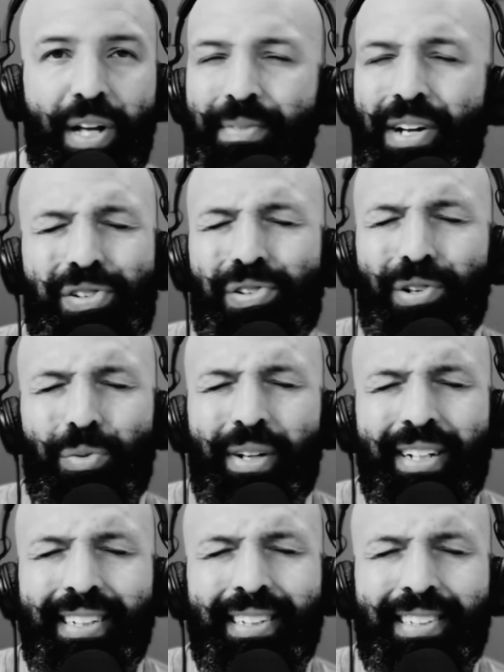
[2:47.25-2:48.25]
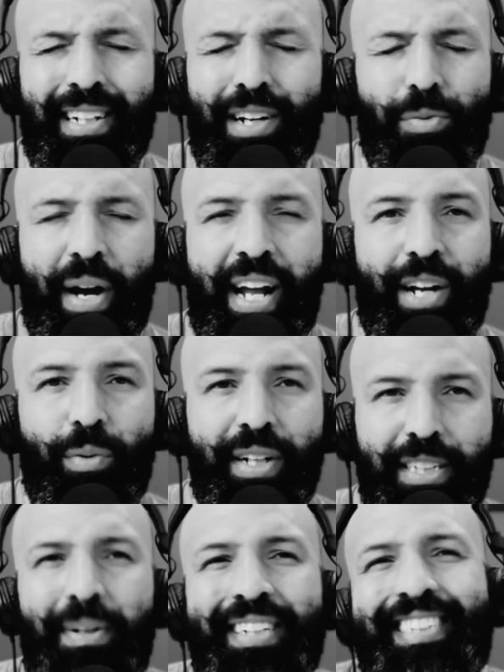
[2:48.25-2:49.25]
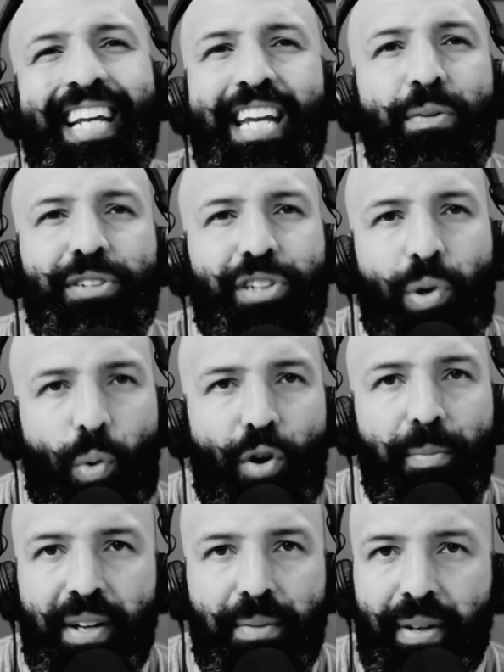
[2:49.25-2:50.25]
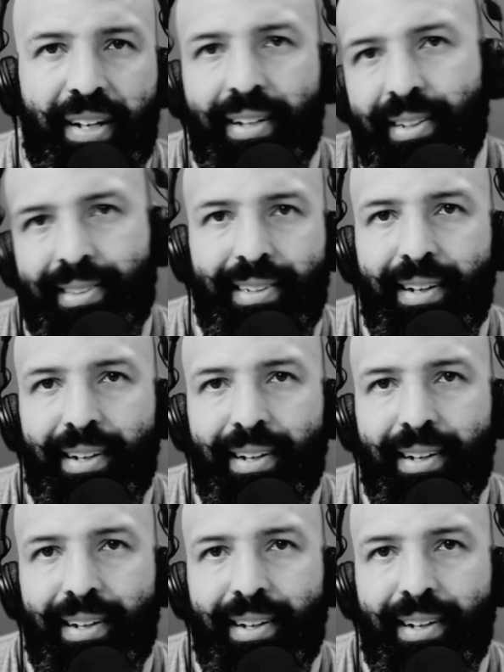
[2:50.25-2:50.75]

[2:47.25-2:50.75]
I'm not sure what his rating was. I'm going to say he was a corpsman because,